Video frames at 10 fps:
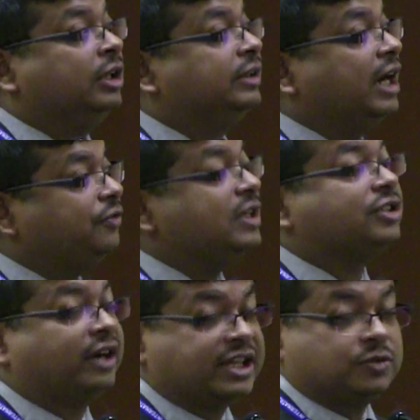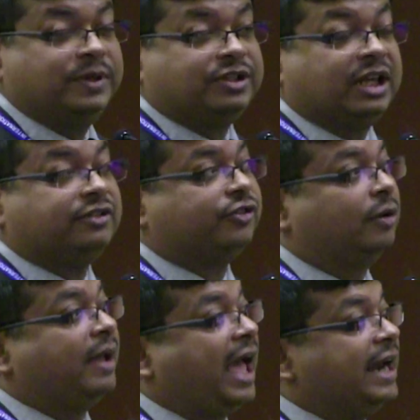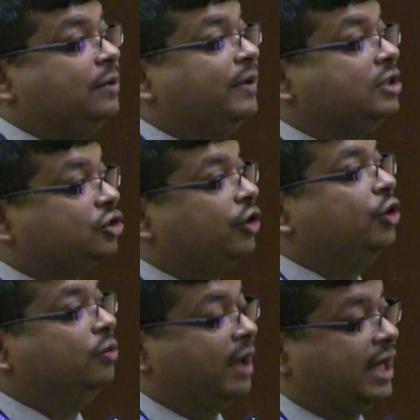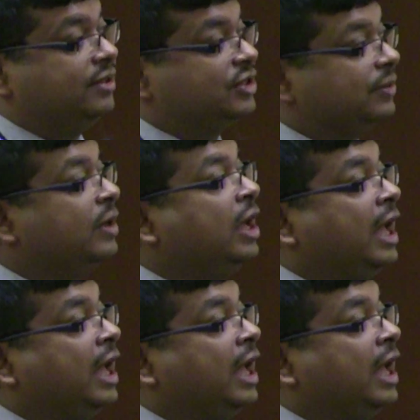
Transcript: that was transmitted from animals to humans.